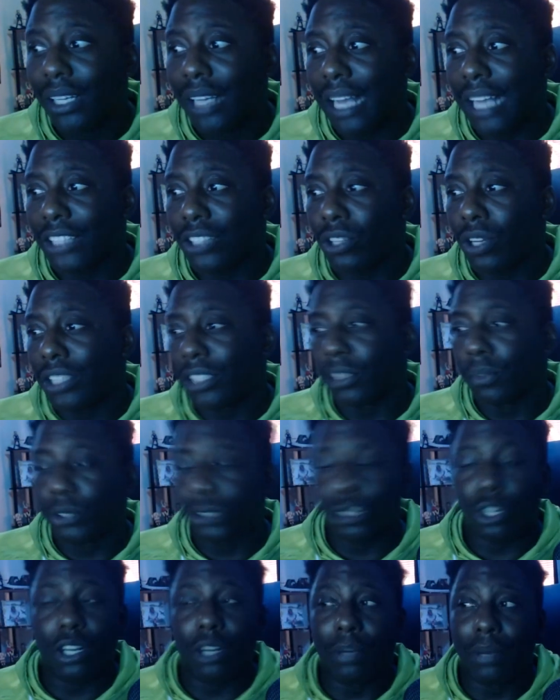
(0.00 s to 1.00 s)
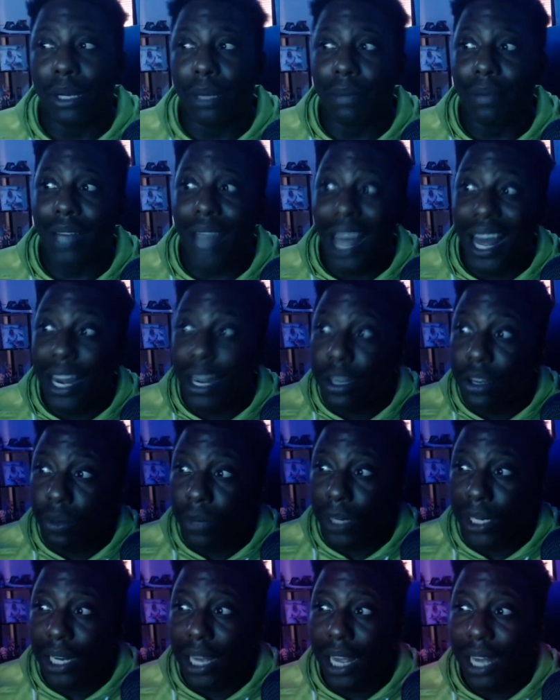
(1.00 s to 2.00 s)
And so as a result of them not
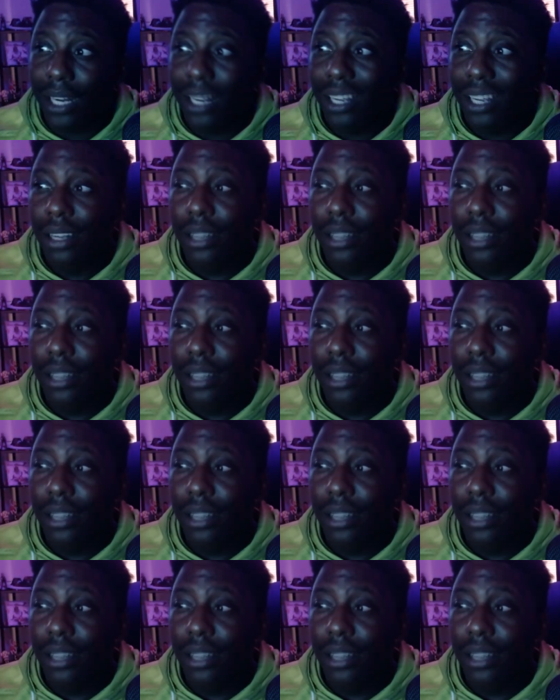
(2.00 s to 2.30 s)
doing that,